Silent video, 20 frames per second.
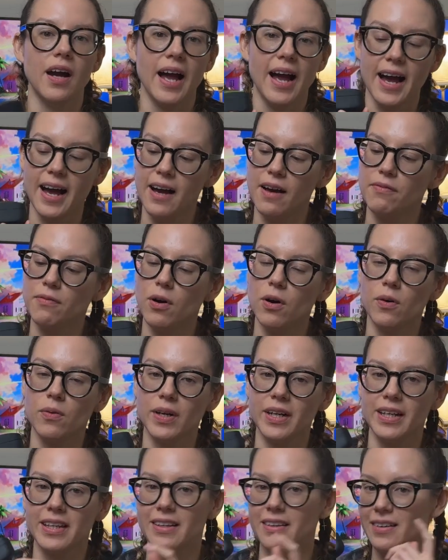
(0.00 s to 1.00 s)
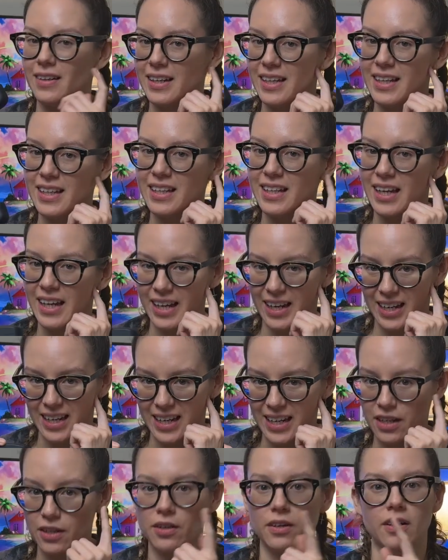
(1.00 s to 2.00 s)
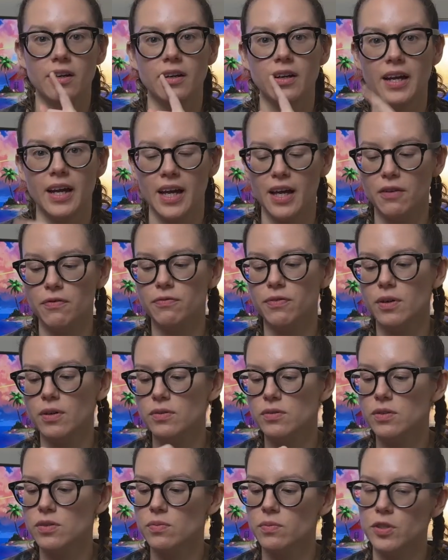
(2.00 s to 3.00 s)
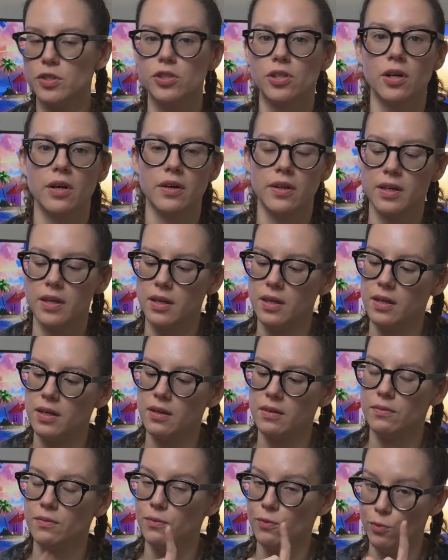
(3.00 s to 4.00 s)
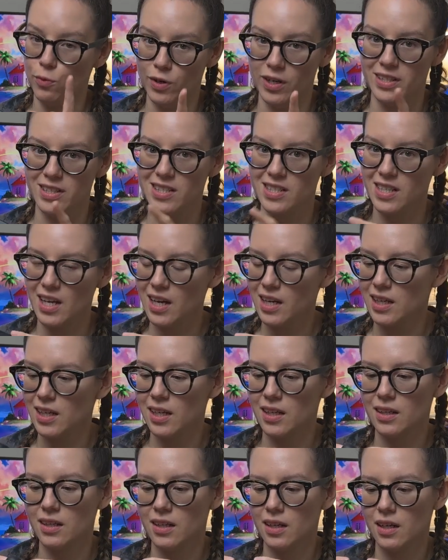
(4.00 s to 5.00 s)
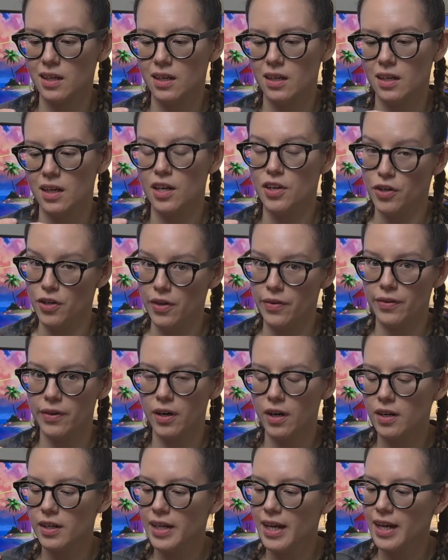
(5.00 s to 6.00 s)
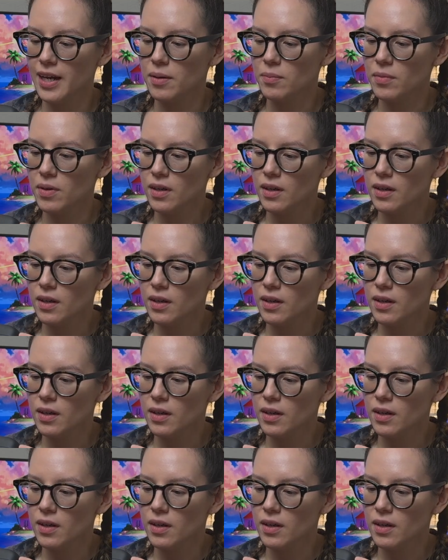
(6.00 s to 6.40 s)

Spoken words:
have already their in-ear headphones, which are the, one second, another hard name,